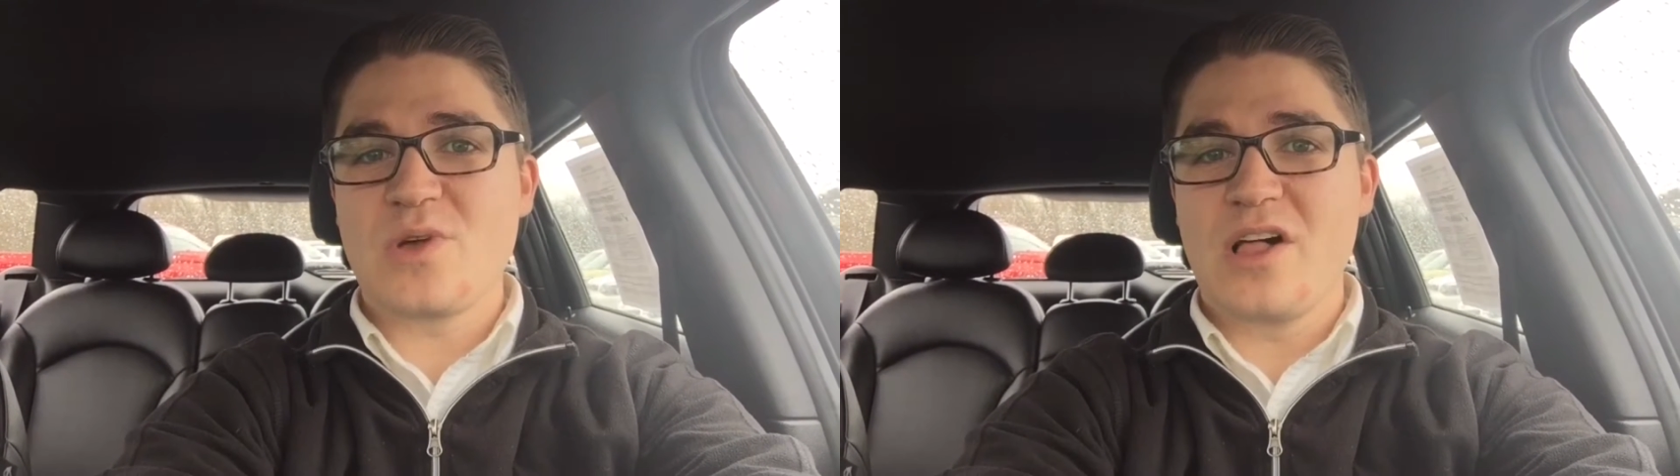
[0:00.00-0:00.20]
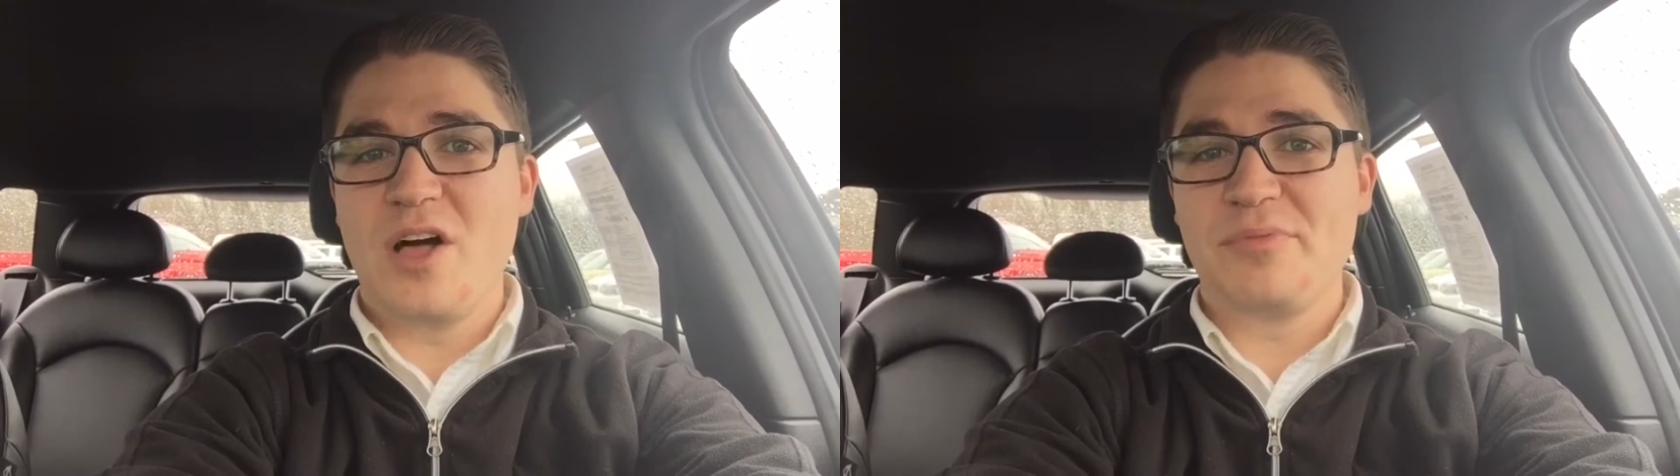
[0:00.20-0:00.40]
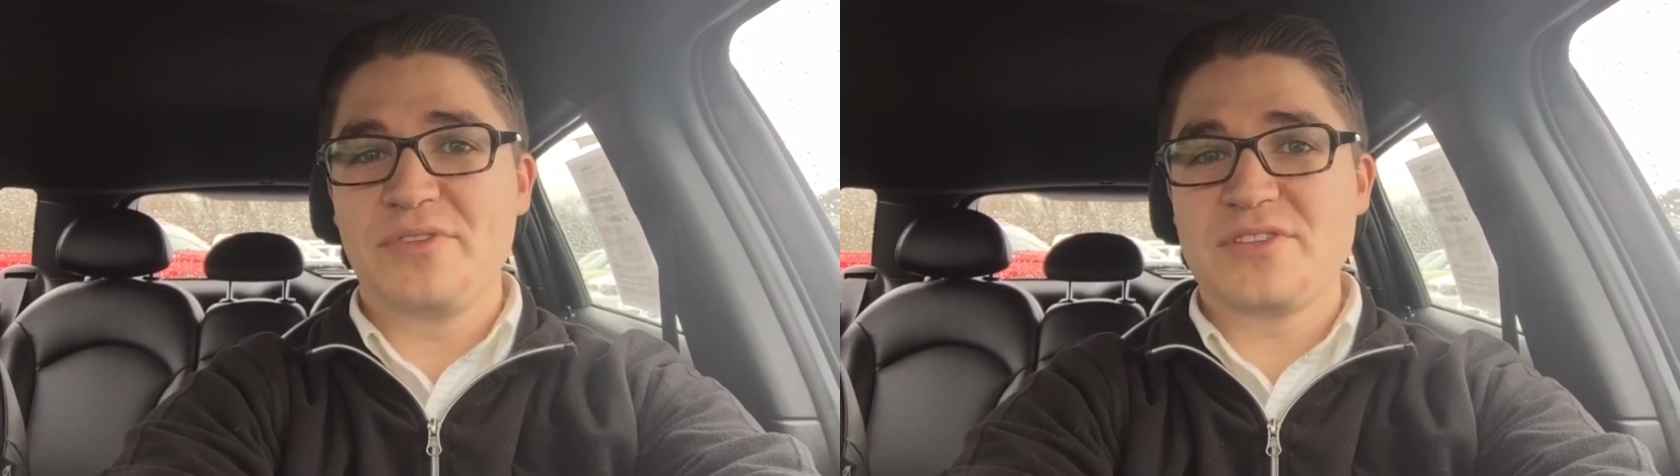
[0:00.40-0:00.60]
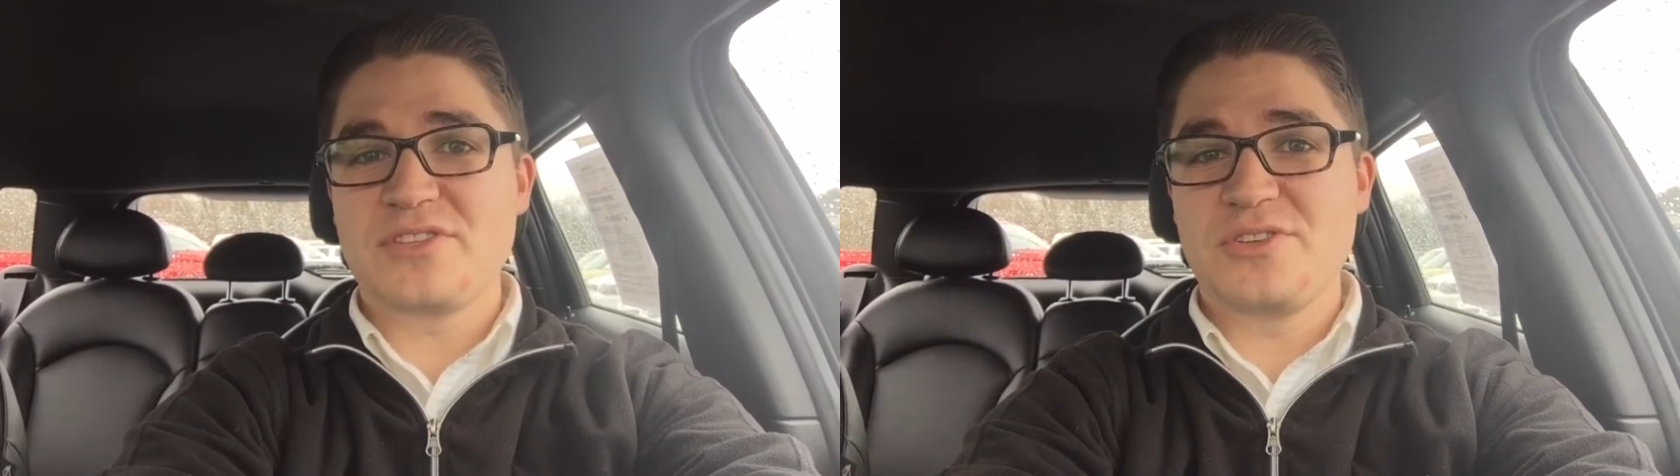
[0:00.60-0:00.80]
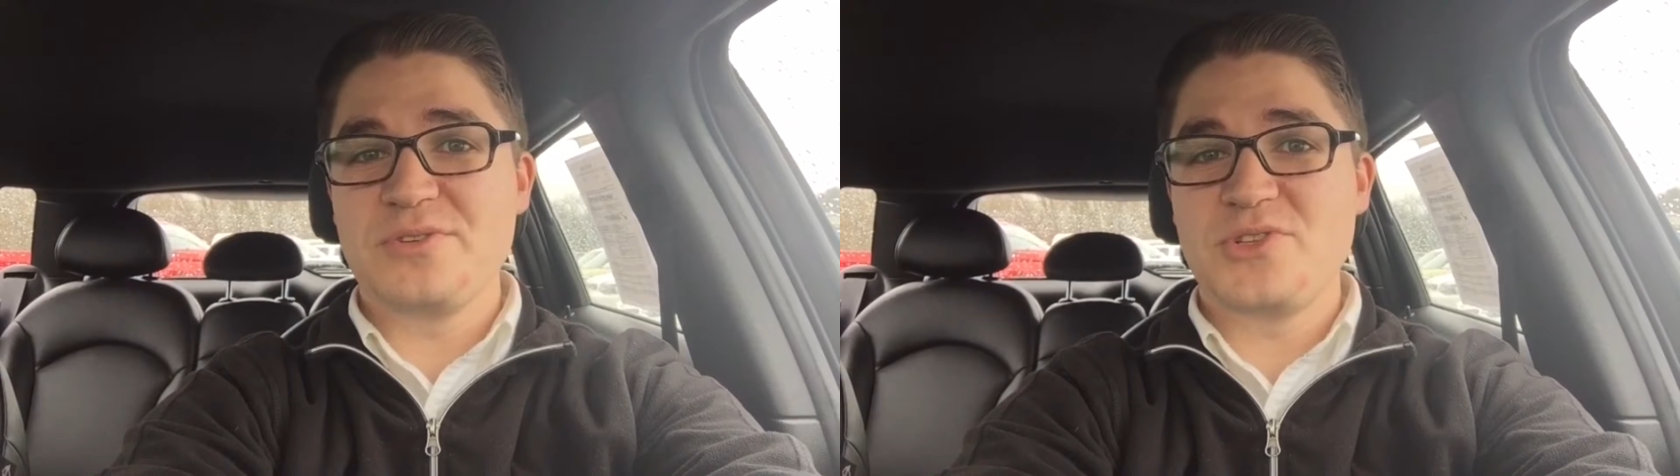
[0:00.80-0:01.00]
so I'll upload
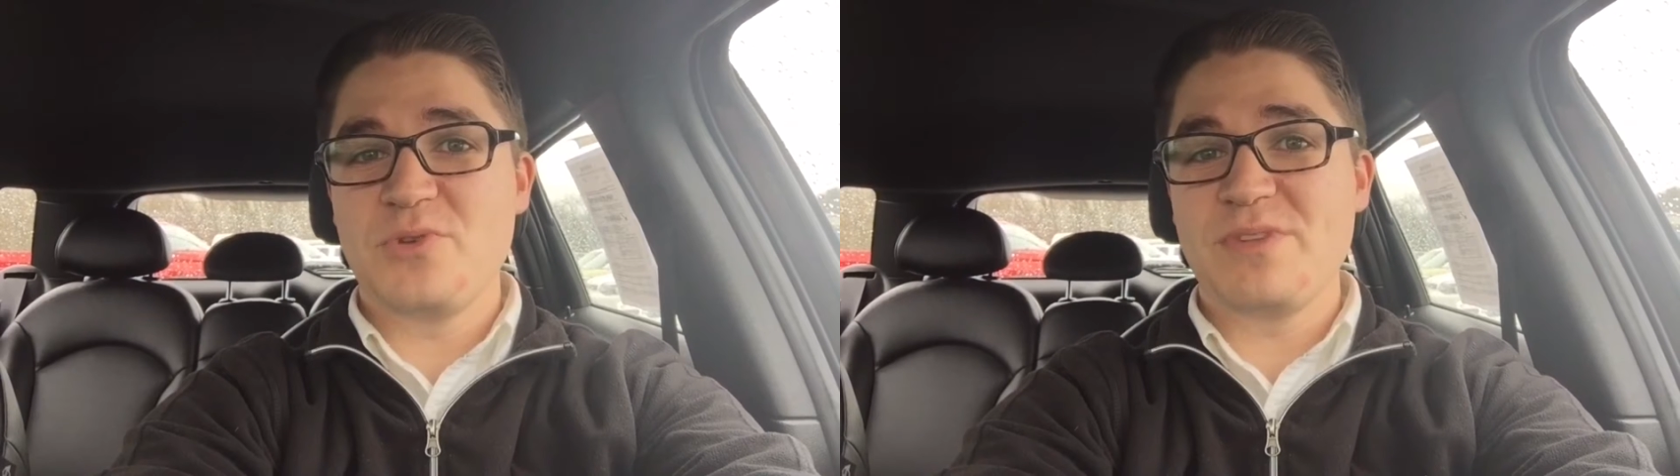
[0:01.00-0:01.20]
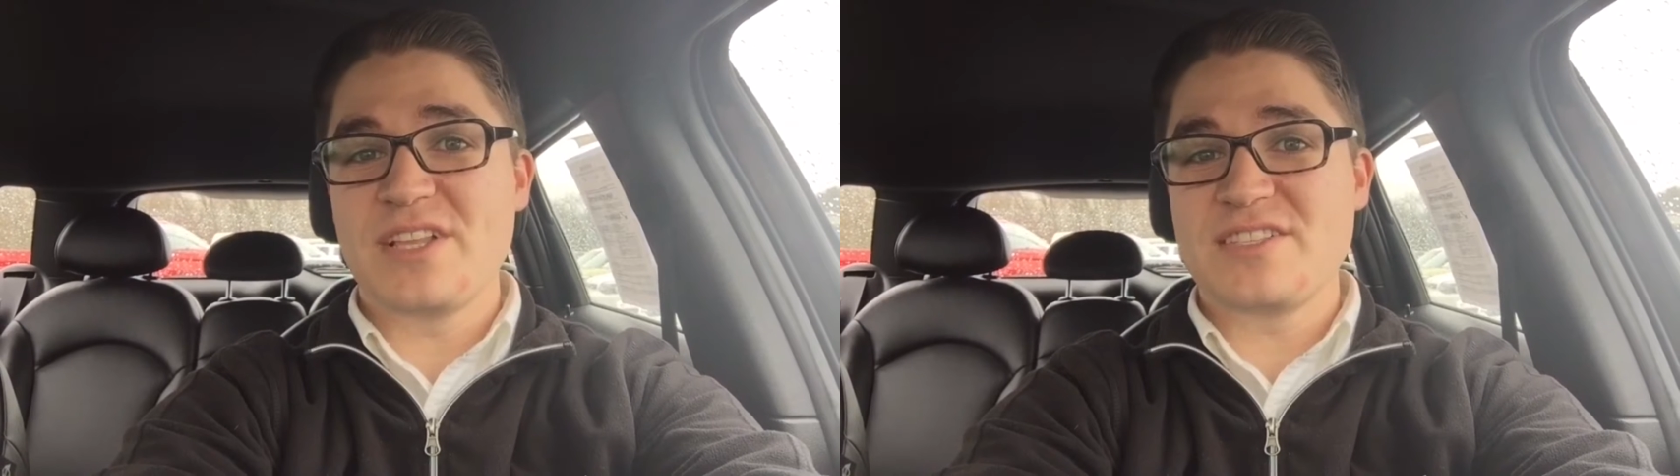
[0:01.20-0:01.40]
this to YouTube